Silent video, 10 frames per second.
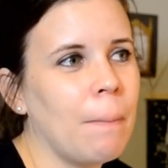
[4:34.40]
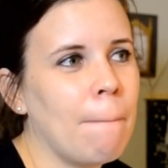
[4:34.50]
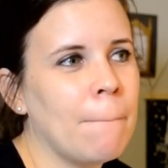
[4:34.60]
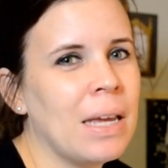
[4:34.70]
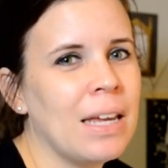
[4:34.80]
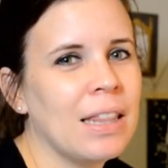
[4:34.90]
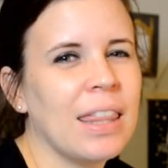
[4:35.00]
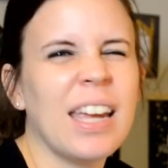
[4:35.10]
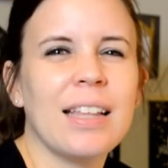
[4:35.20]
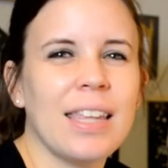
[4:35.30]
mid,
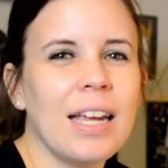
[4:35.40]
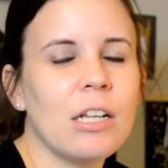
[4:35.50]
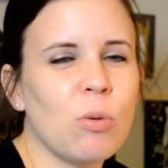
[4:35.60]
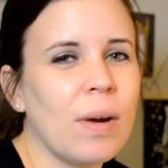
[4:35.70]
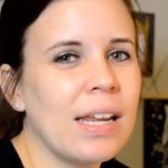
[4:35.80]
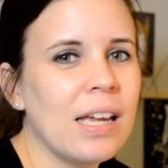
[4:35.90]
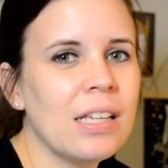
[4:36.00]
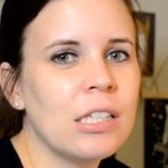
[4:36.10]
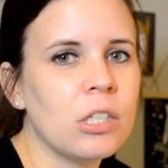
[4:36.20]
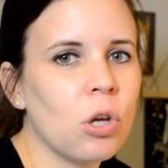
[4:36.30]
like late
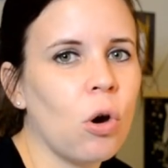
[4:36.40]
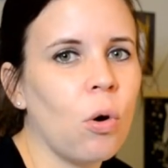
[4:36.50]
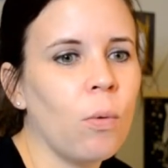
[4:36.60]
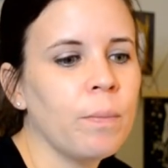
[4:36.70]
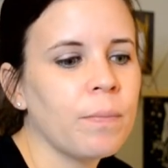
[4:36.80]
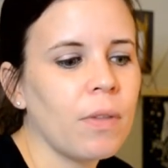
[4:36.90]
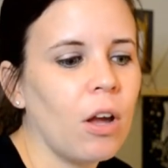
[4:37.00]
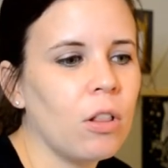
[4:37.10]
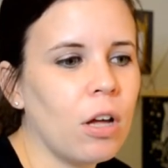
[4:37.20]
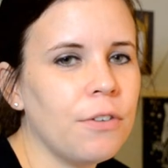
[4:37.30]
20s. So
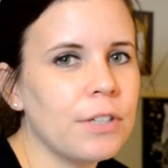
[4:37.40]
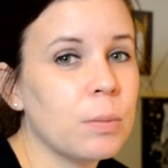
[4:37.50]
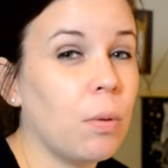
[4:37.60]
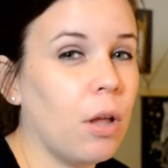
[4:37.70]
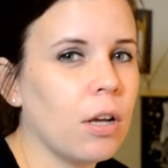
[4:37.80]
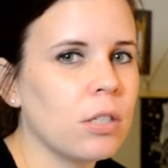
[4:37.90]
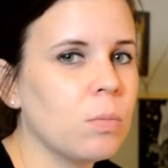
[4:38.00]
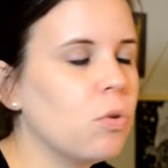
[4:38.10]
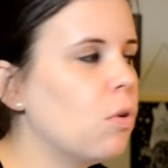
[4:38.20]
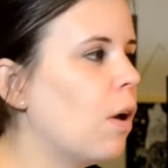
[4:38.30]
a lot of it's
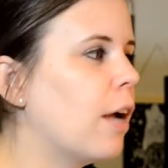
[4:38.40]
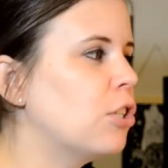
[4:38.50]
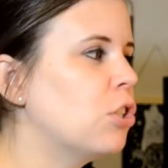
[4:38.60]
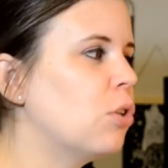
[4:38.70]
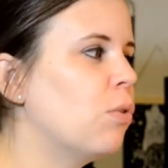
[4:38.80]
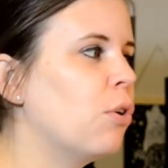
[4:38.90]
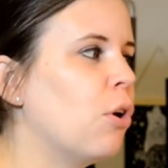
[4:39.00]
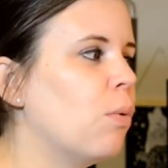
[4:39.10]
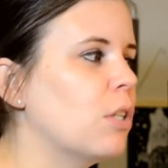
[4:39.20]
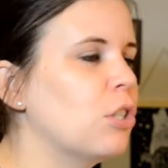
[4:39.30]
plausible. I just don't
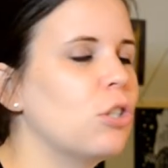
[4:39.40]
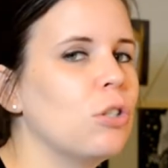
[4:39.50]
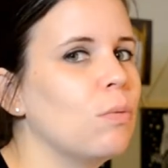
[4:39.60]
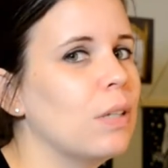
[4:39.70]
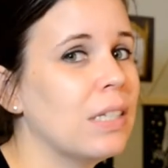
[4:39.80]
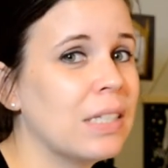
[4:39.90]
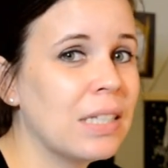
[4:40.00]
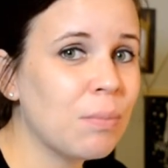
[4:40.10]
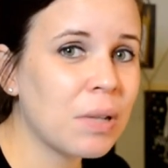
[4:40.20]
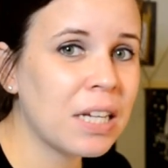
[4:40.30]
know what to do with
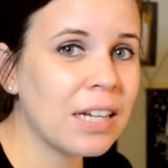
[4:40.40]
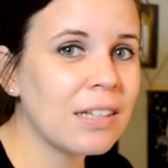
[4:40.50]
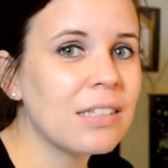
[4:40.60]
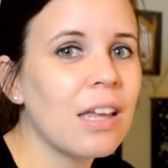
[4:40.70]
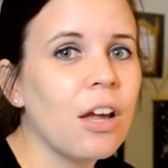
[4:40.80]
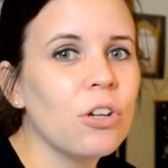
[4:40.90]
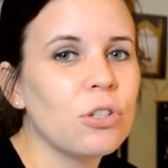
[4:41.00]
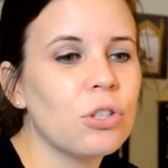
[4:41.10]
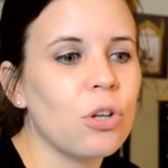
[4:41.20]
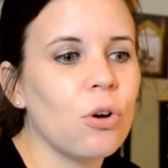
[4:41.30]
siblings.
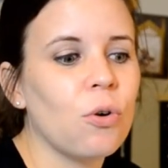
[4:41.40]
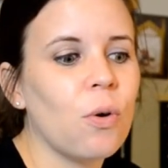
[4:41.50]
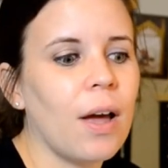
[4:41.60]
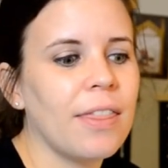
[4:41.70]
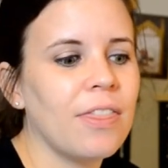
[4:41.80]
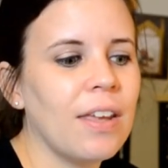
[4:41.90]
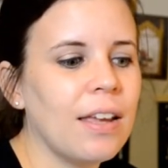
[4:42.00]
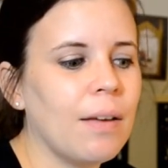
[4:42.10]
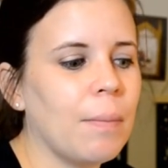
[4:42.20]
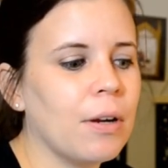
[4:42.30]
So I
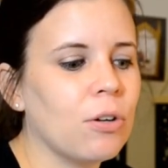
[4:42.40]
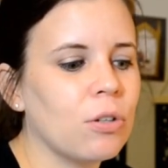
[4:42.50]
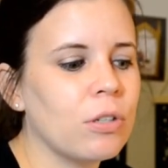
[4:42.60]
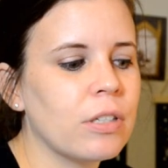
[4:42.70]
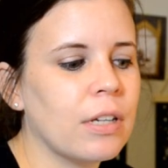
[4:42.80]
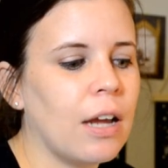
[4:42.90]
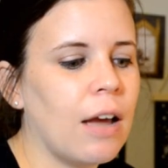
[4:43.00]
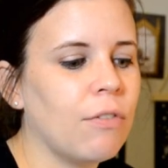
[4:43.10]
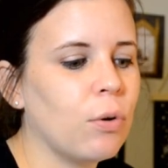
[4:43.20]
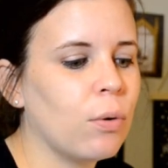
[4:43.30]
think my girl's going to
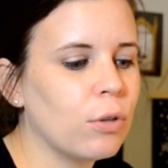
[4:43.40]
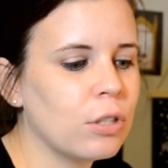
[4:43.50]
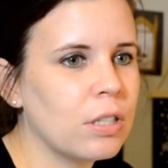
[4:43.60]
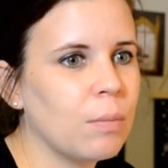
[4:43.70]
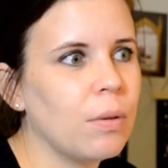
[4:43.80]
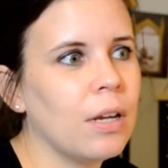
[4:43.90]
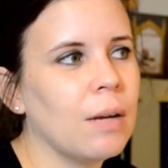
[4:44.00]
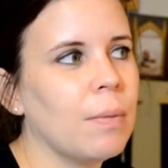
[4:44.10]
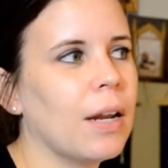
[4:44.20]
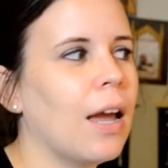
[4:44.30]
have an older
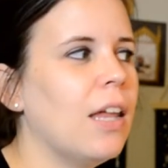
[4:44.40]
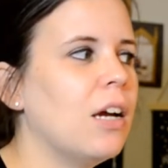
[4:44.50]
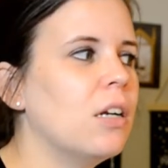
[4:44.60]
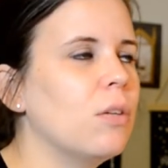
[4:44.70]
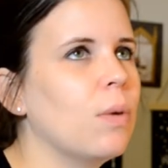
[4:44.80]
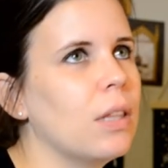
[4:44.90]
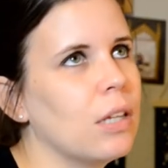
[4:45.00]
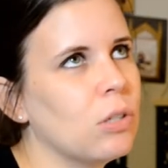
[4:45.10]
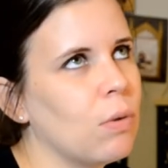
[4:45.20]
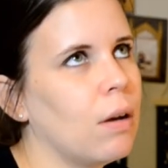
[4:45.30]
sibling, but I kind of already went
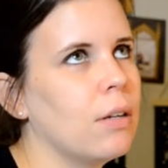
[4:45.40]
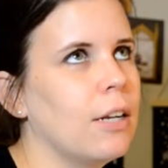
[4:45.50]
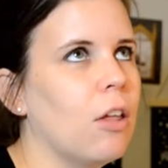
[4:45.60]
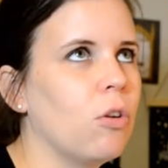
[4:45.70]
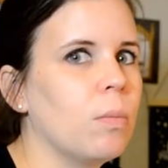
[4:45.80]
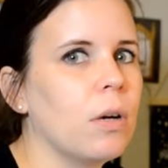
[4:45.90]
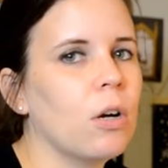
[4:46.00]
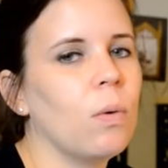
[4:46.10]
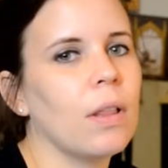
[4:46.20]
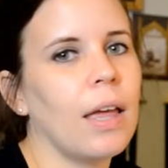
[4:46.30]
this route in another
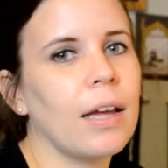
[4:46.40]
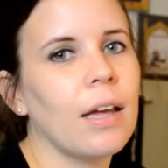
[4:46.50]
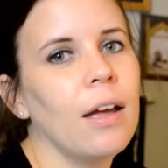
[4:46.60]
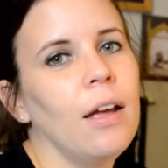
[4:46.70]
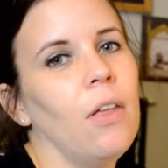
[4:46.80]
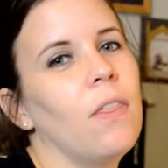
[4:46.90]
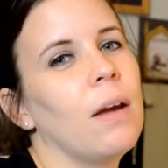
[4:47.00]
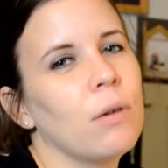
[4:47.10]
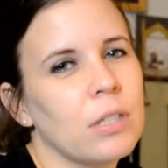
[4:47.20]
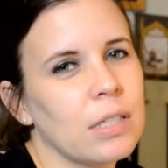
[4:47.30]
book where like
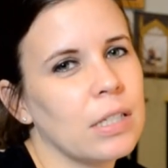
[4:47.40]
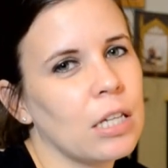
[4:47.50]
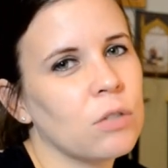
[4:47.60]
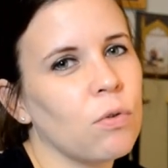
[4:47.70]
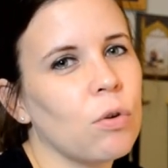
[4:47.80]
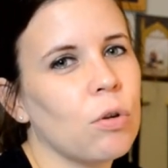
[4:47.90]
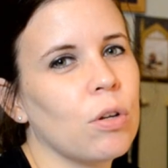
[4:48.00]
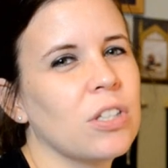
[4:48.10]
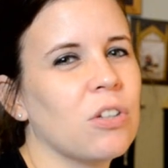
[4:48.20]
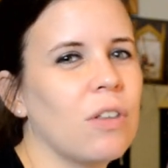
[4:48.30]
they were successful
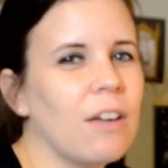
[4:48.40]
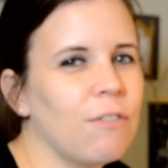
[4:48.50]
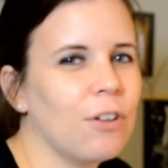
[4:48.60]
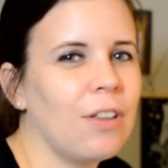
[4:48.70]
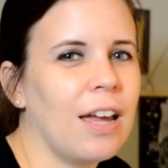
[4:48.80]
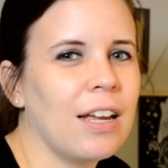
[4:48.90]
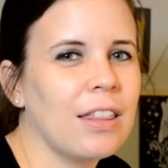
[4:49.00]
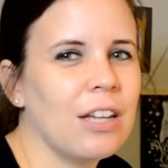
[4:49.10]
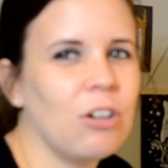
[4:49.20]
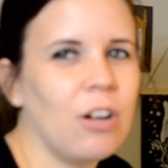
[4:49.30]
and so they feel
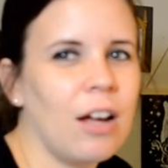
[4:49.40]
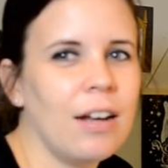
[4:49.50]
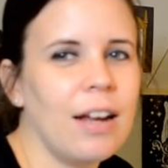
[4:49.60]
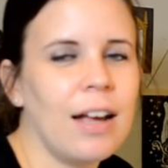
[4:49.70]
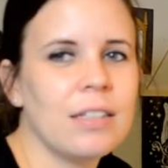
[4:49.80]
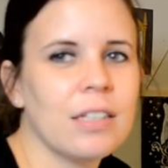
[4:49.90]
like they're not as